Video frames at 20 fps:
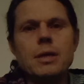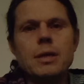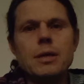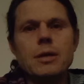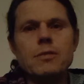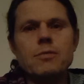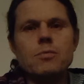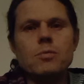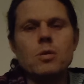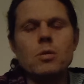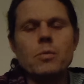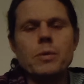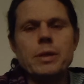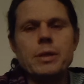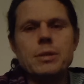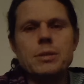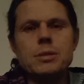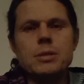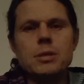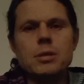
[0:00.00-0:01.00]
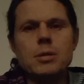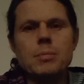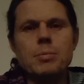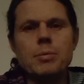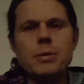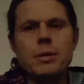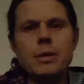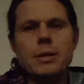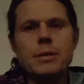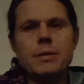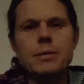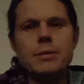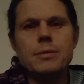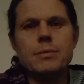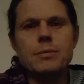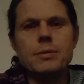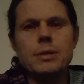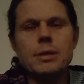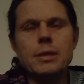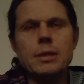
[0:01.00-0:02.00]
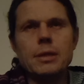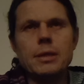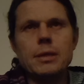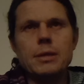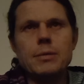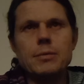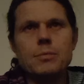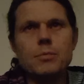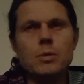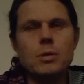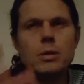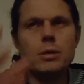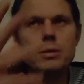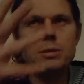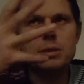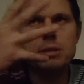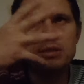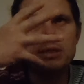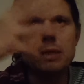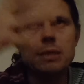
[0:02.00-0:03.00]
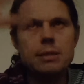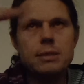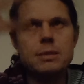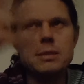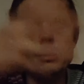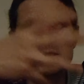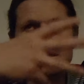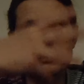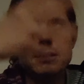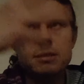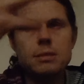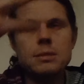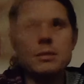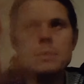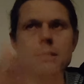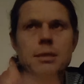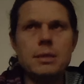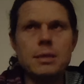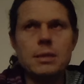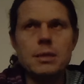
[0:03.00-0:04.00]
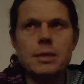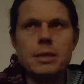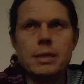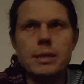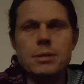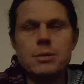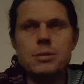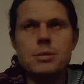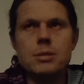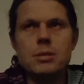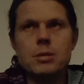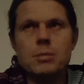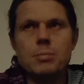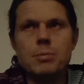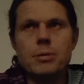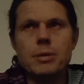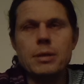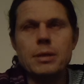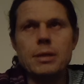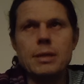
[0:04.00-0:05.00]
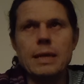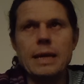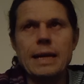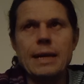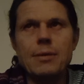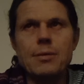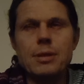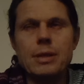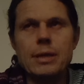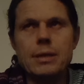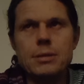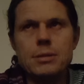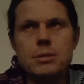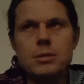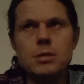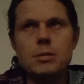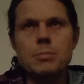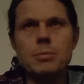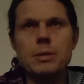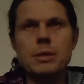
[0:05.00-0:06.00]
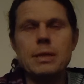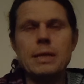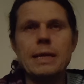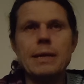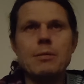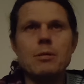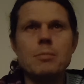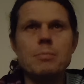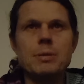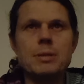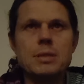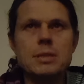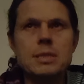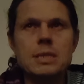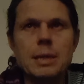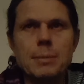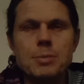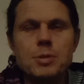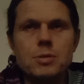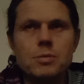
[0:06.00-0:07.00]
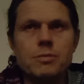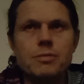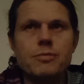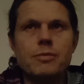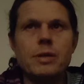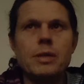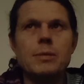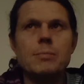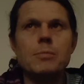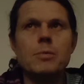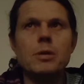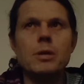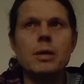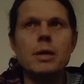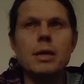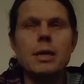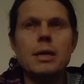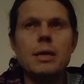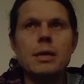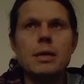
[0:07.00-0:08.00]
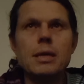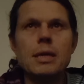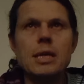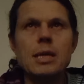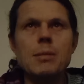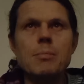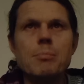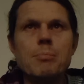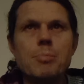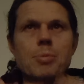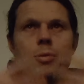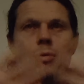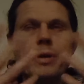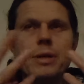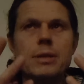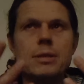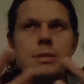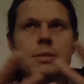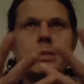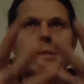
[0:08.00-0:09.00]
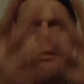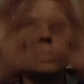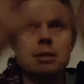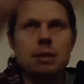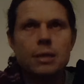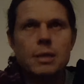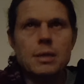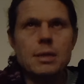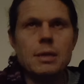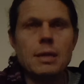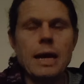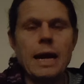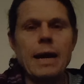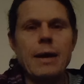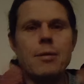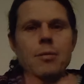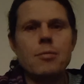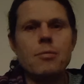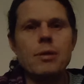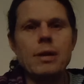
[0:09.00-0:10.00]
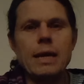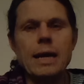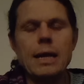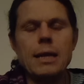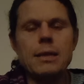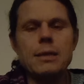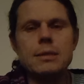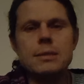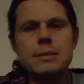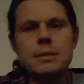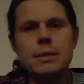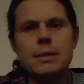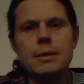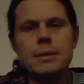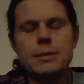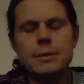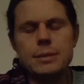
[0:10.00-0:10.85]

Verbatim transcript: of what we interpret really, what our senses interpret and how they interpret and how our perceptual framework imprints our reality.